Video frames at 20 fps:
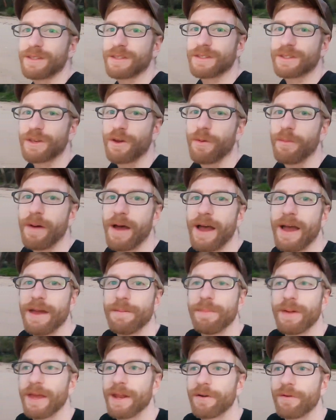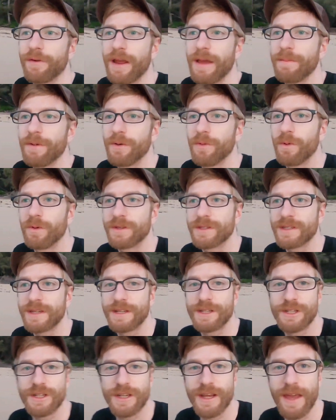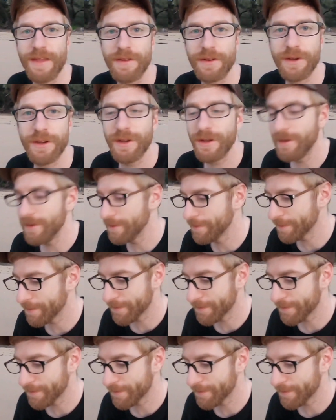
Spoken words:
so my panorama won't stitch together good.